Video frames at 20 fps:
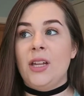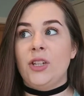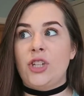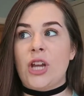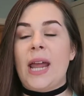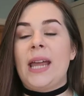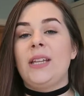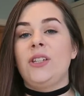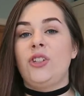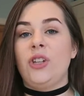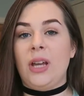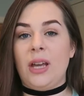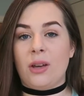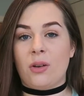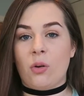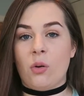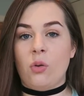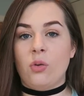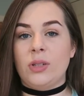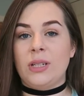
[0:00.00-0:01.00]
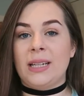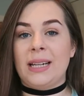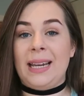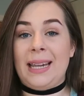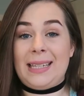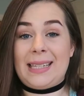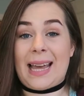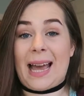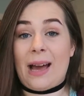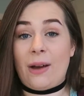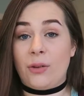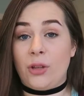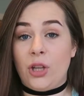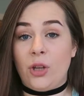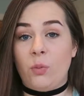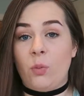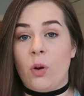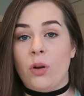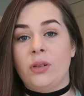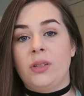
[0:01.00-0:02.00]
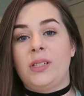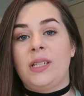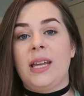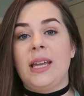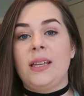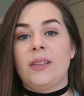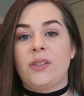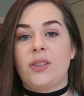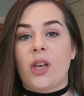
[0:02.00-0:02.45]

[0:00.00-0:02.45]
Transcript: change it accordingly to how you want it.